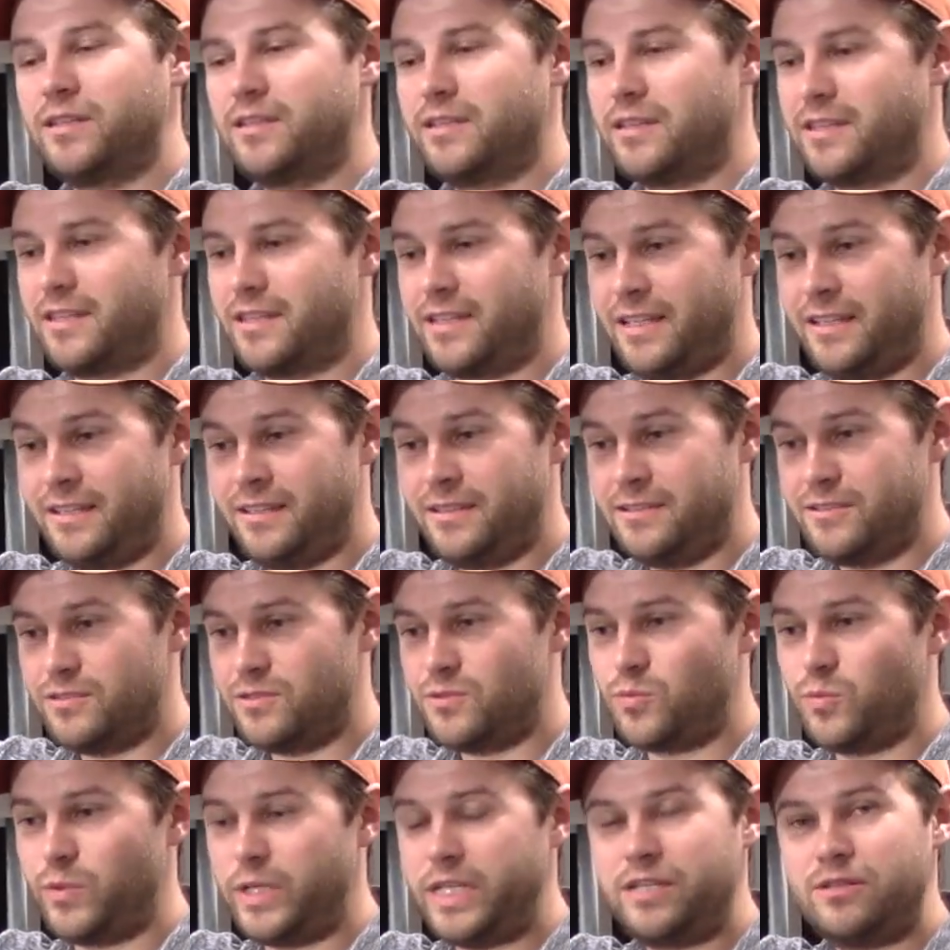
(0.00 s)

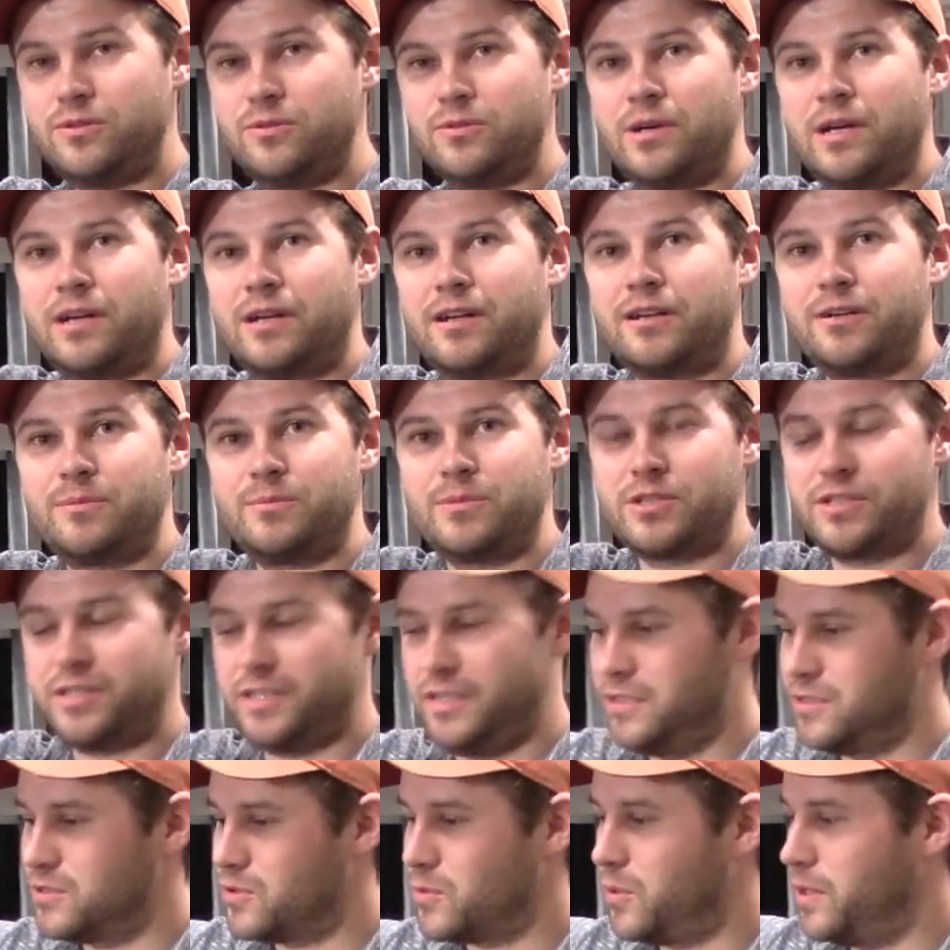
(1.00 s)
Things we do on our
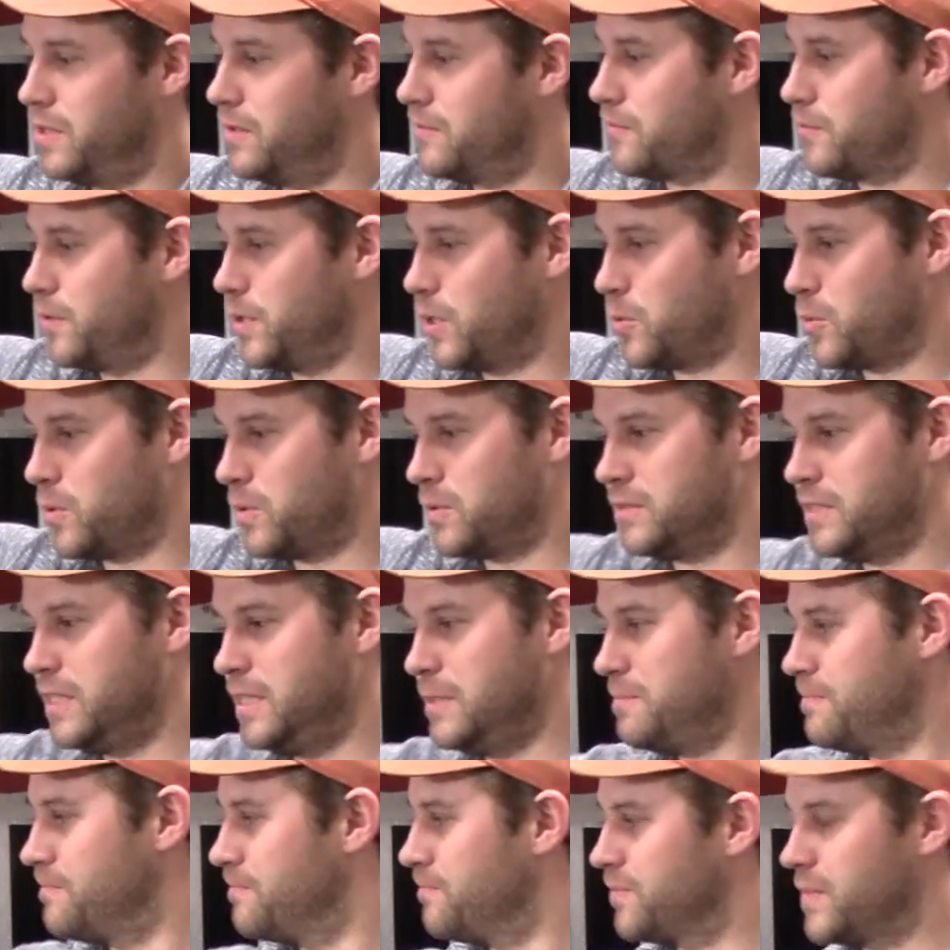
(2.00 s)
machines quite
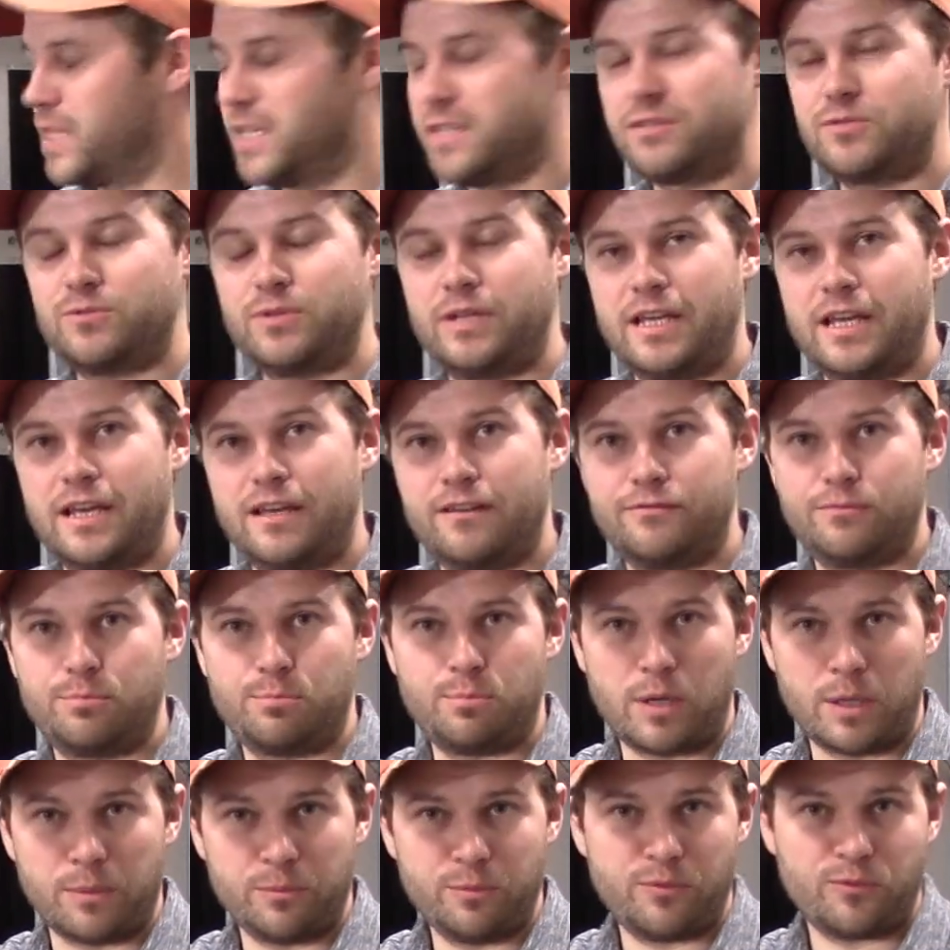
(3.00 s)
frequently is we have
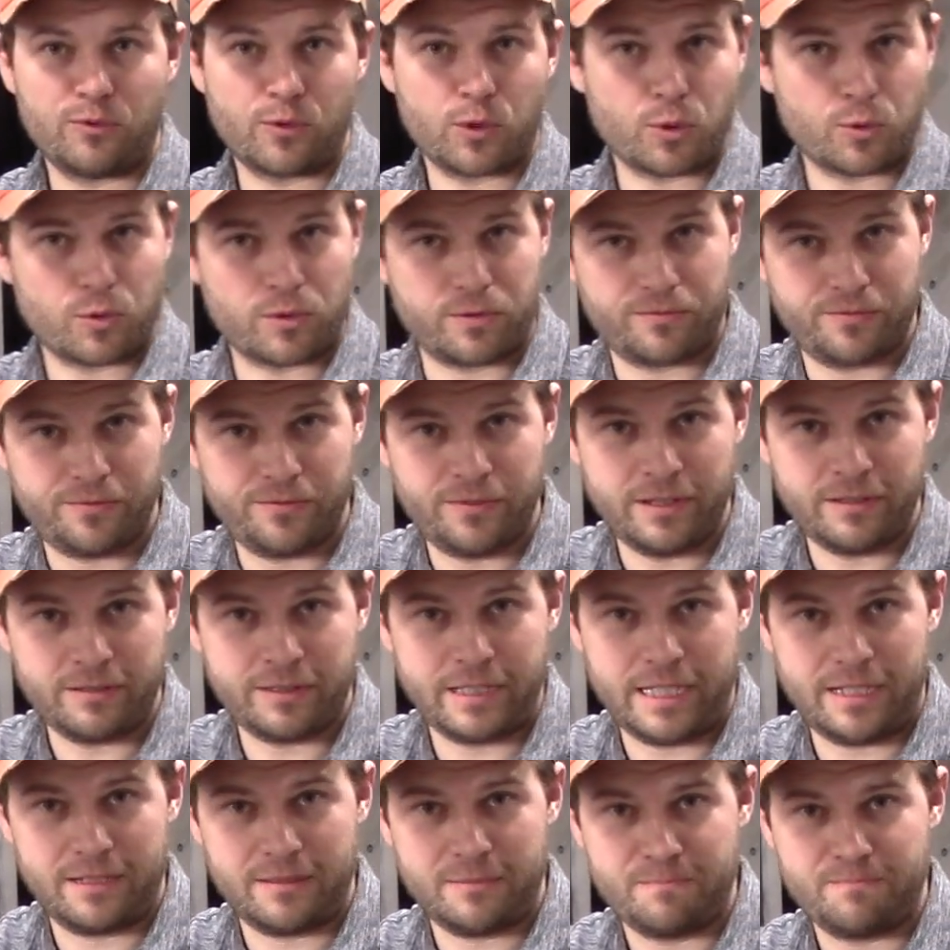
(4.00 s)
pump forward
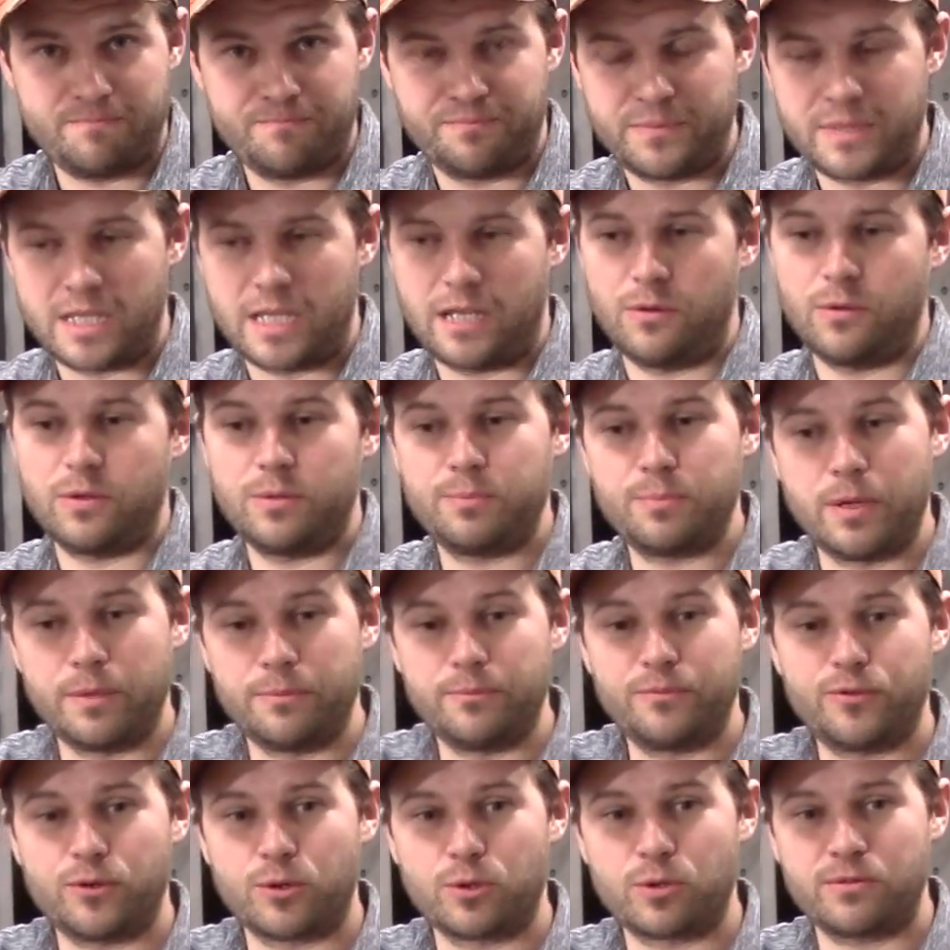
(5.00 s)
filling. Now what
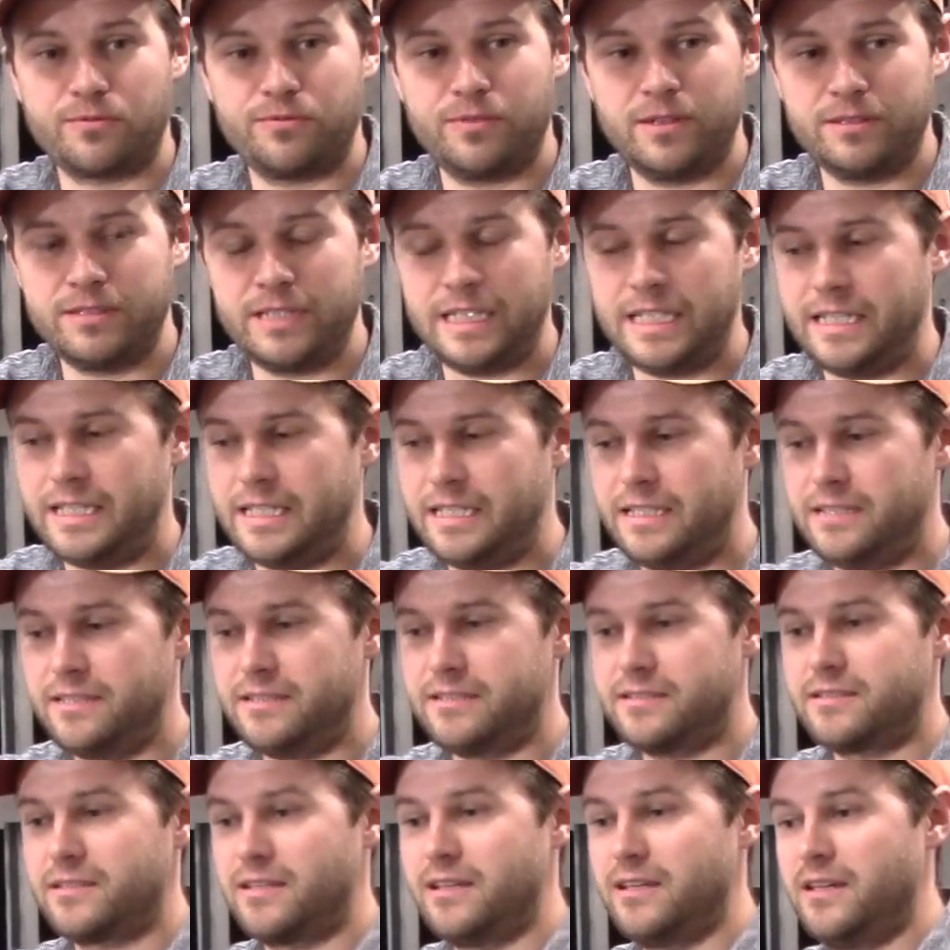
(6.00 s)
pump forward filling
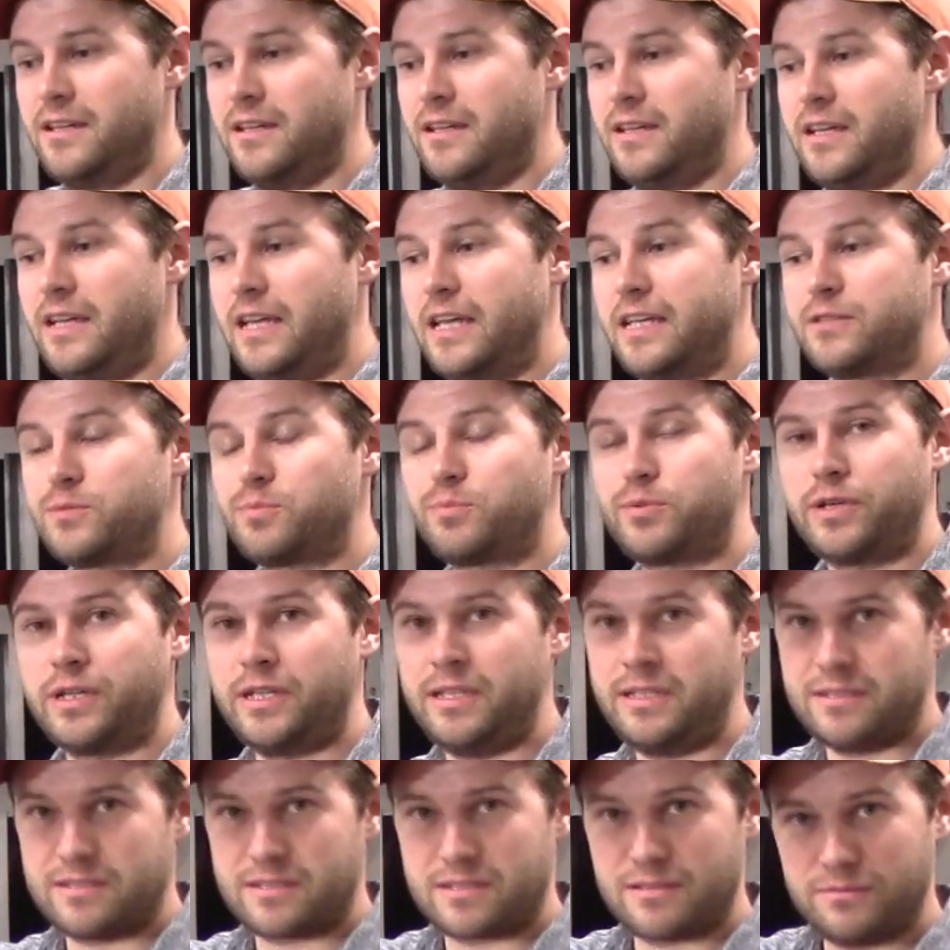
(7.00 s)
is, it's
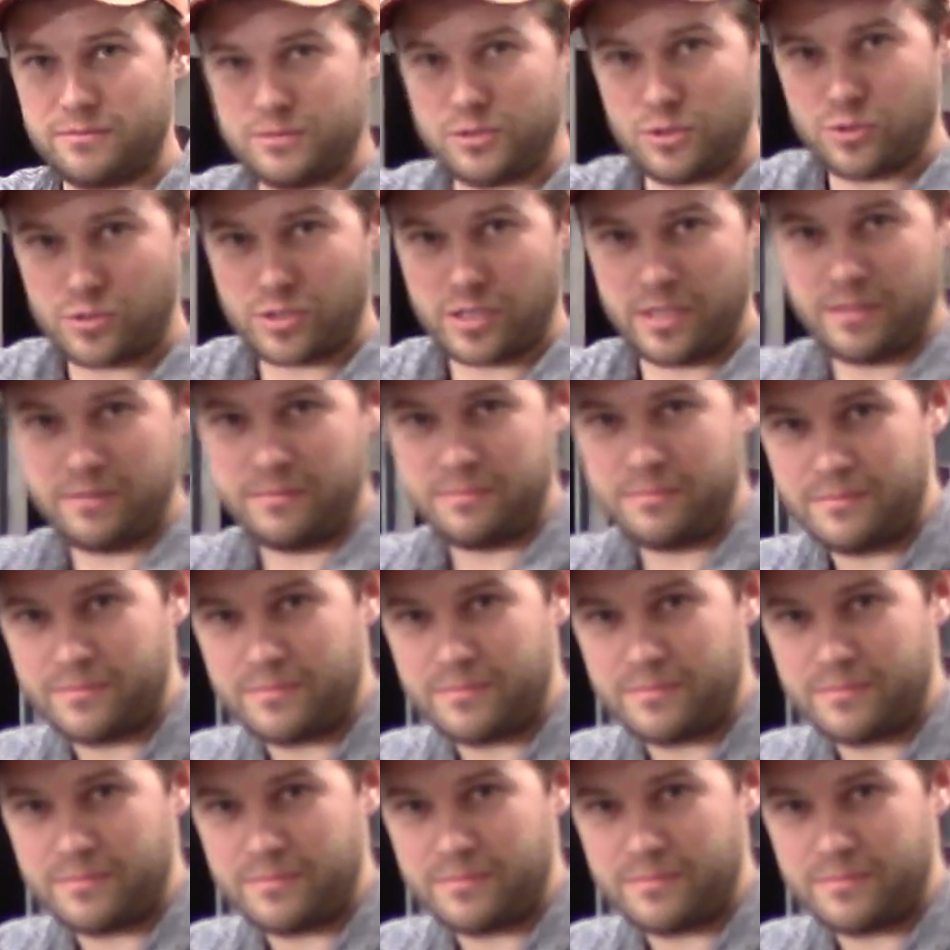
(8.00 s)
bringing solution